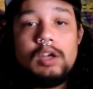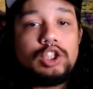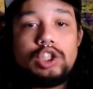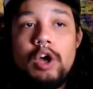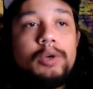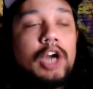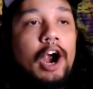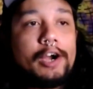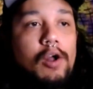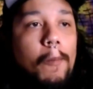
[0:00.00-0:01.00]
So
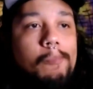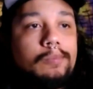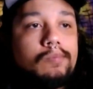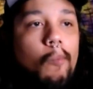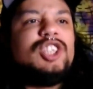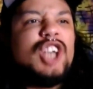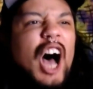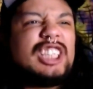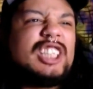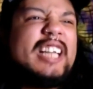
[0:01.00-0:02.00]
dark.
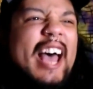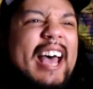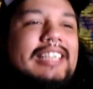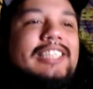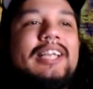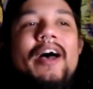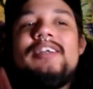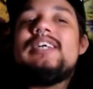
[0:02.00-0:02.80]
Justice!